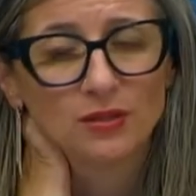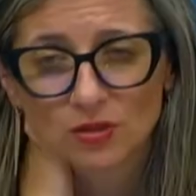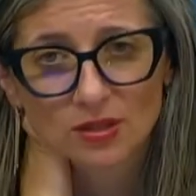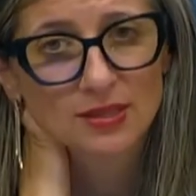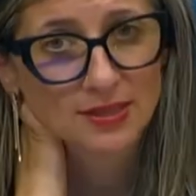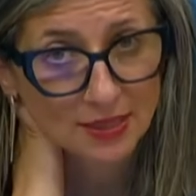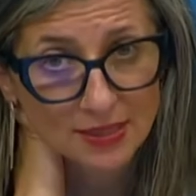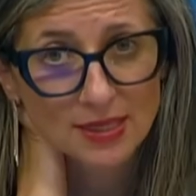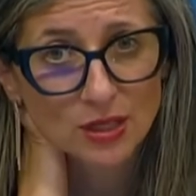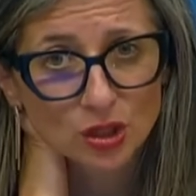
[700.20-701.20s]
to the
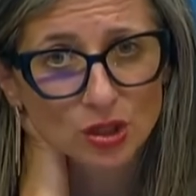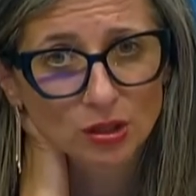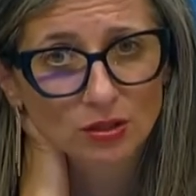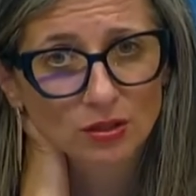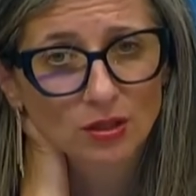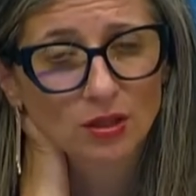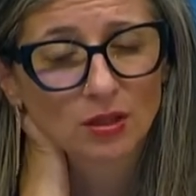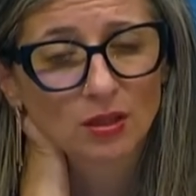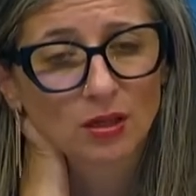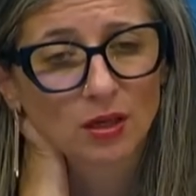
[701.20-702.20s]
cessation
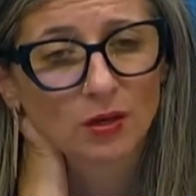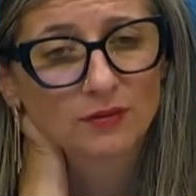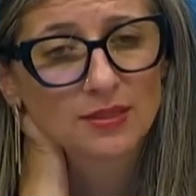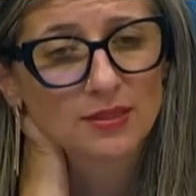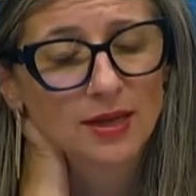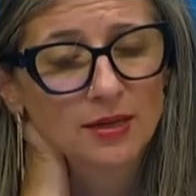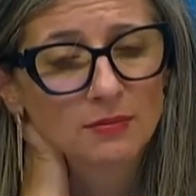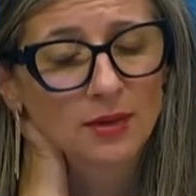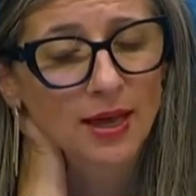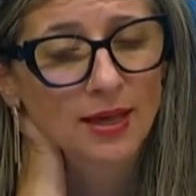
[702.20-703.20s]
of the
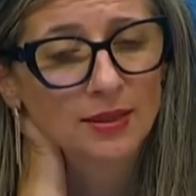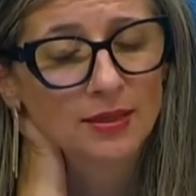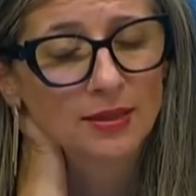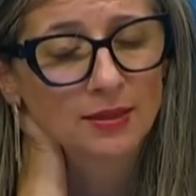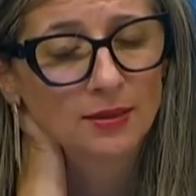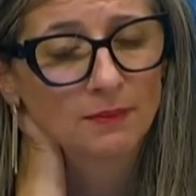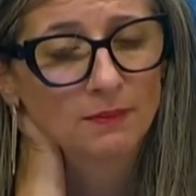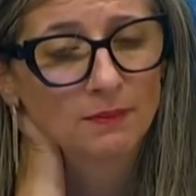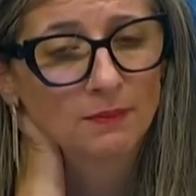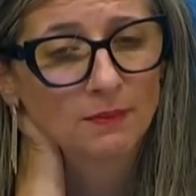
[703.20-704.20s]
same and
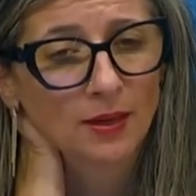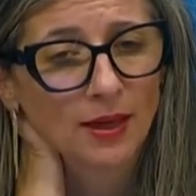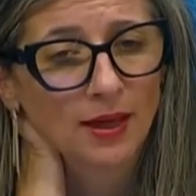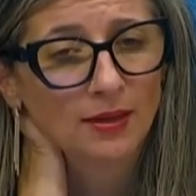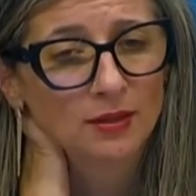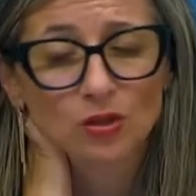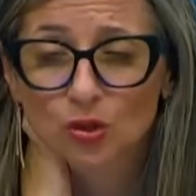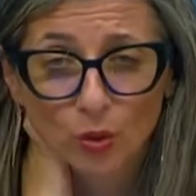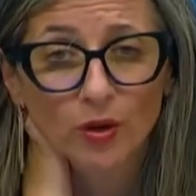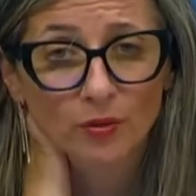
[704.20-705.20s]

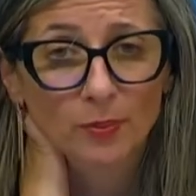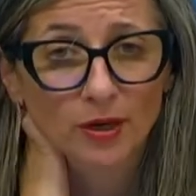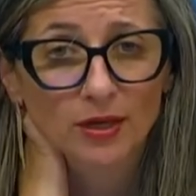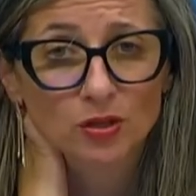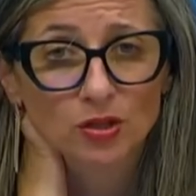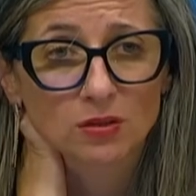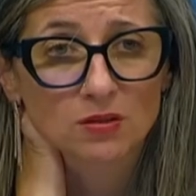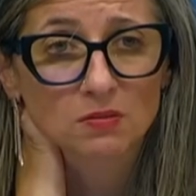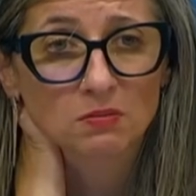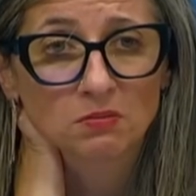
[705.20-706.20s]
ensure
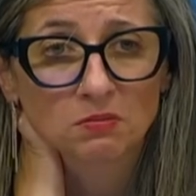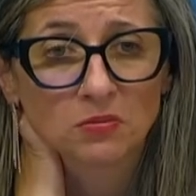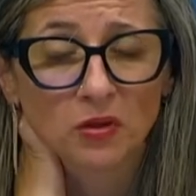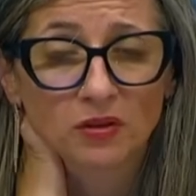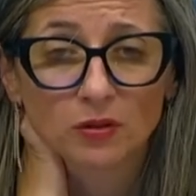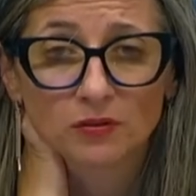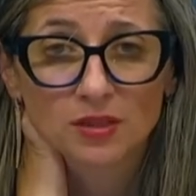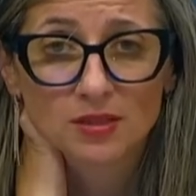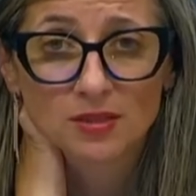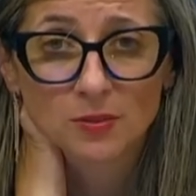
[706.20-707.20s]
reparations. Nothing of
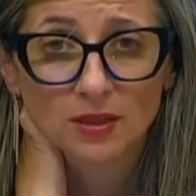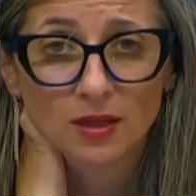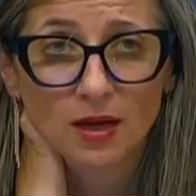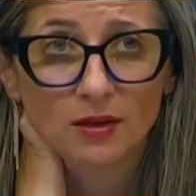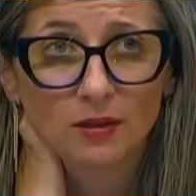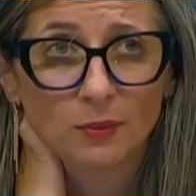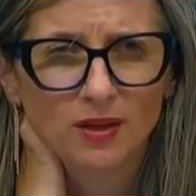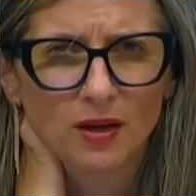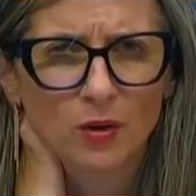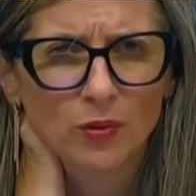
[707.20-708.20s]
this has been done.
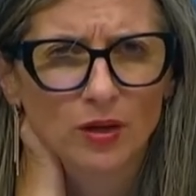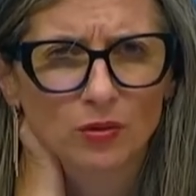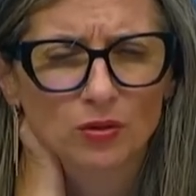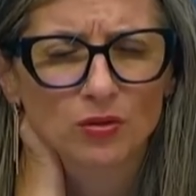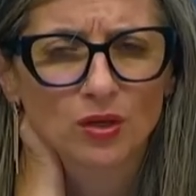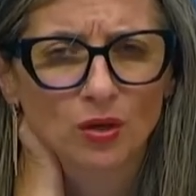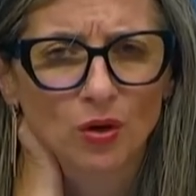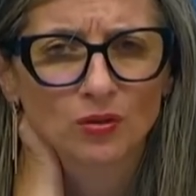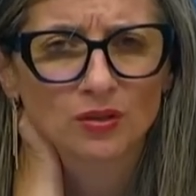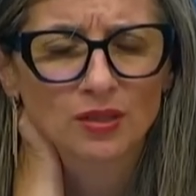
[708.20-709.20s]
But now we are also in a
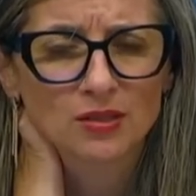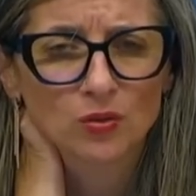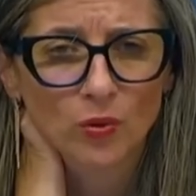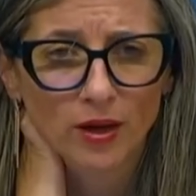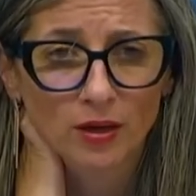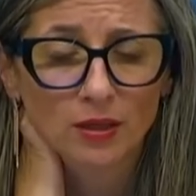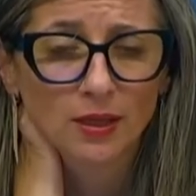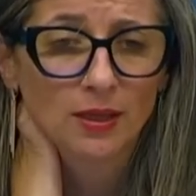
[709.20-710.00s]
context where,